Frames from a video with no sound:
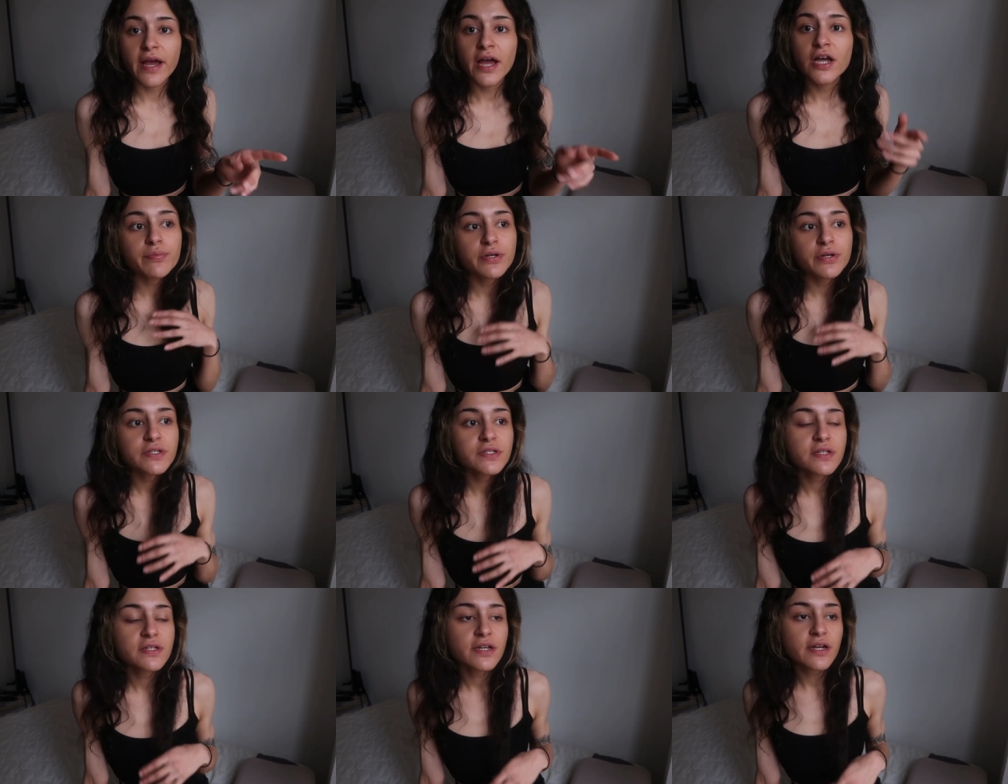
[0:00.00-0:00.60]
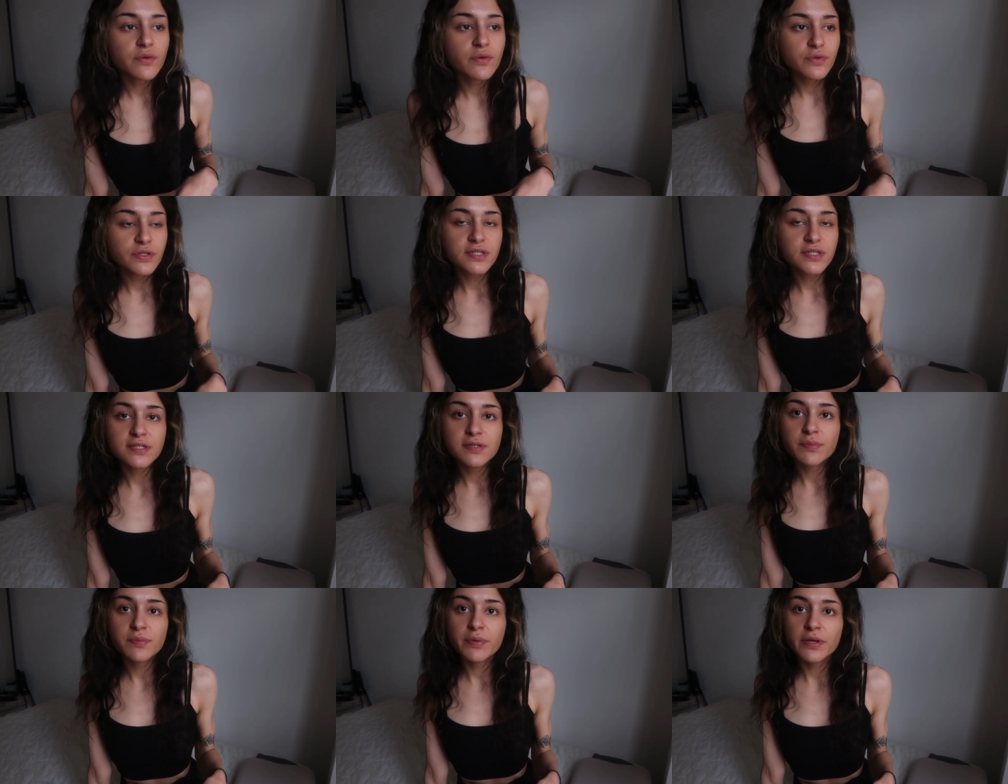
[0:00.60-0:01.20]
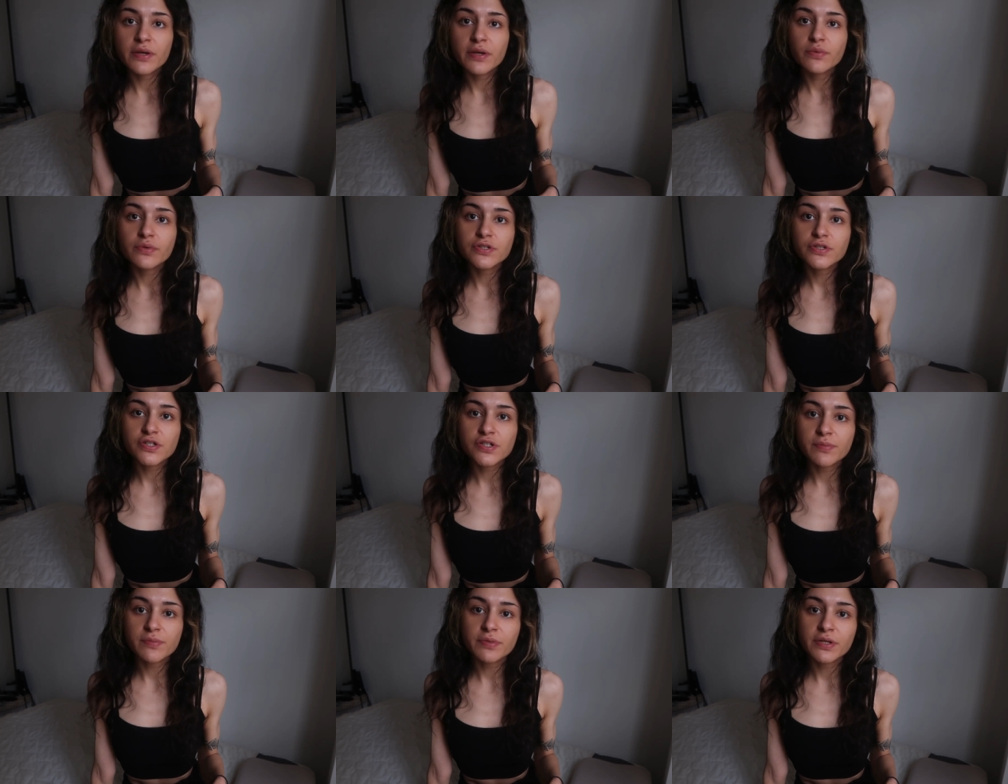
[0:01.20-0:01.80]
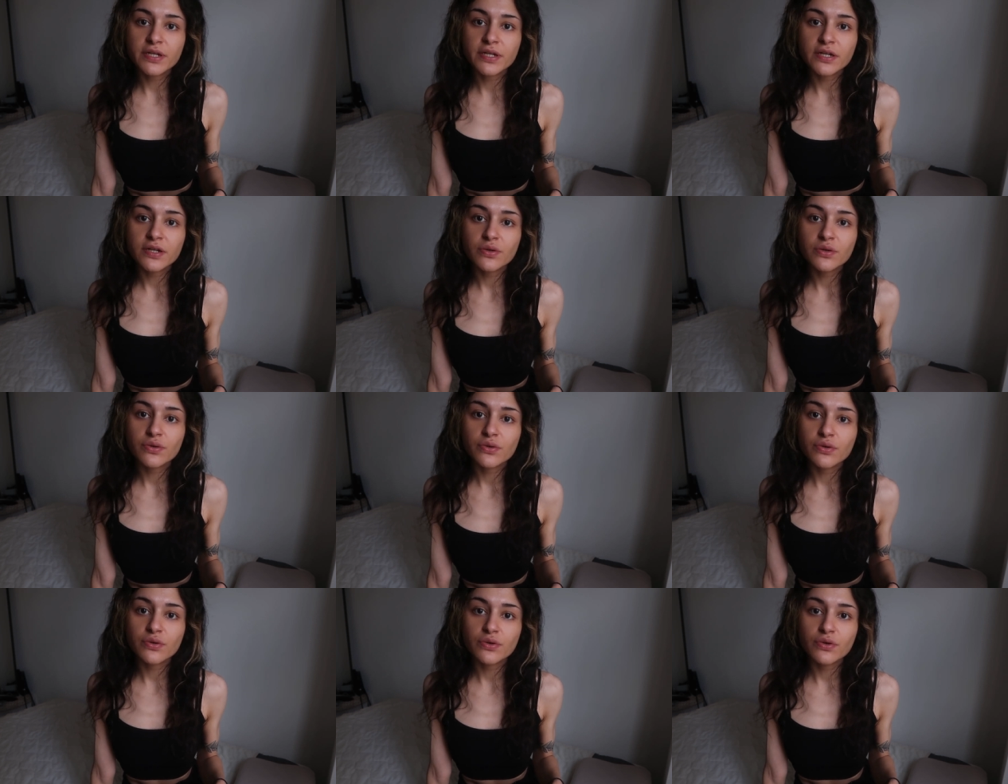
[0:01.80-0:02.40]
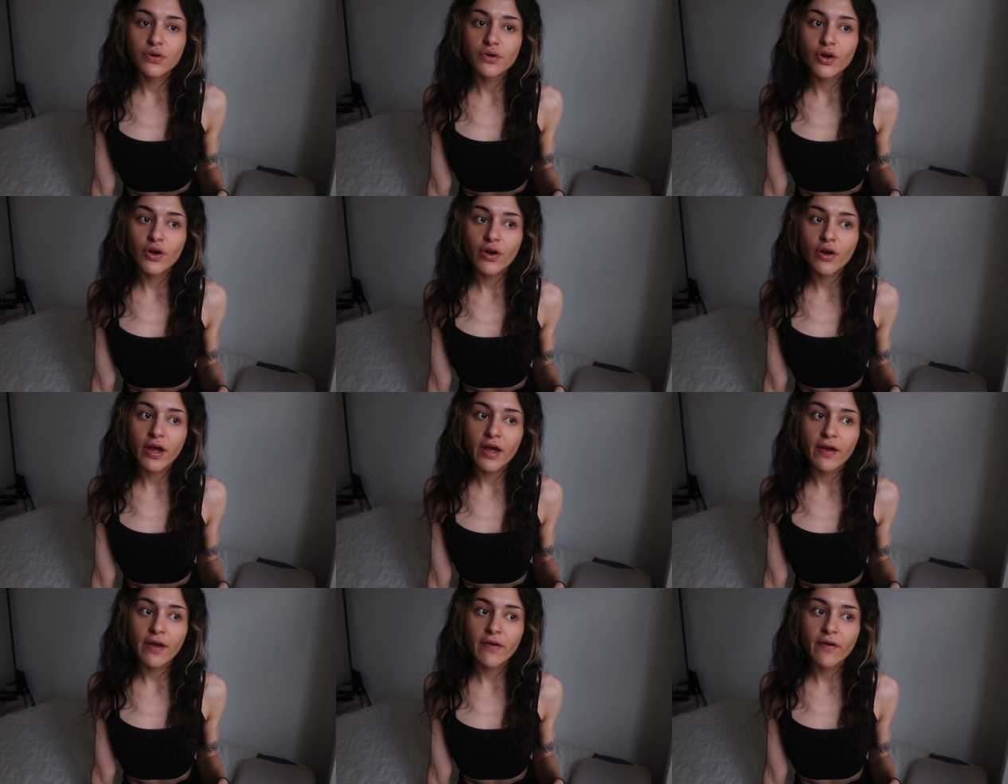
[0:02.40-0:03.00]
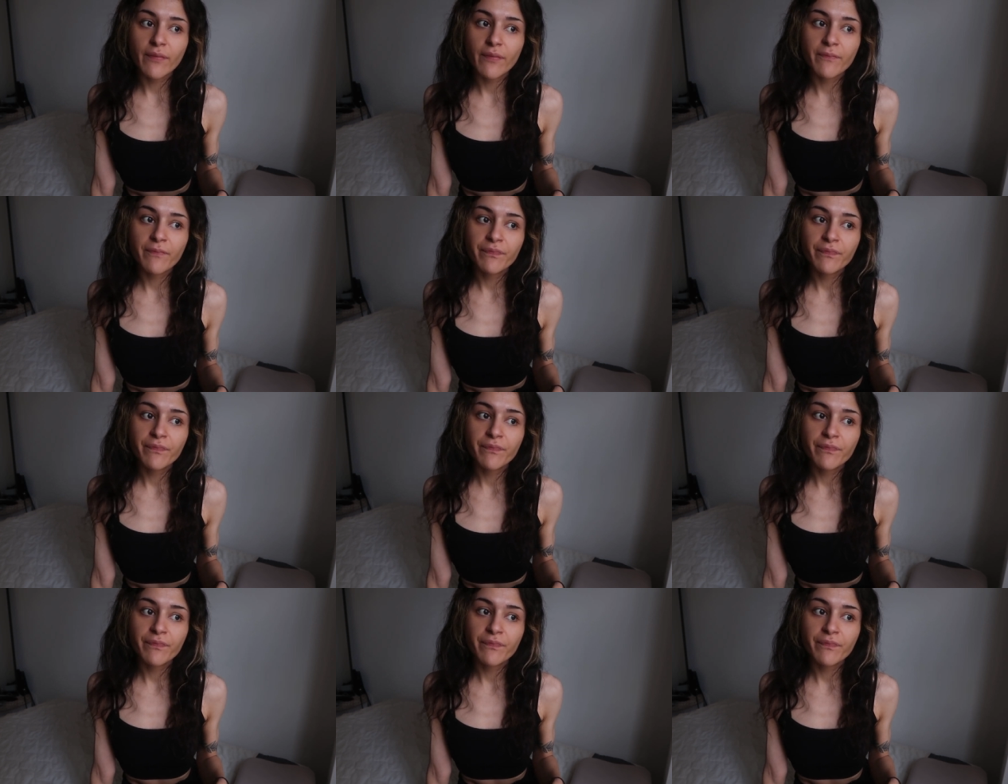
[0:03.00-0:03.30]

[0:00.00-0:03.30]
The person that I wanted to be was somebody who uh,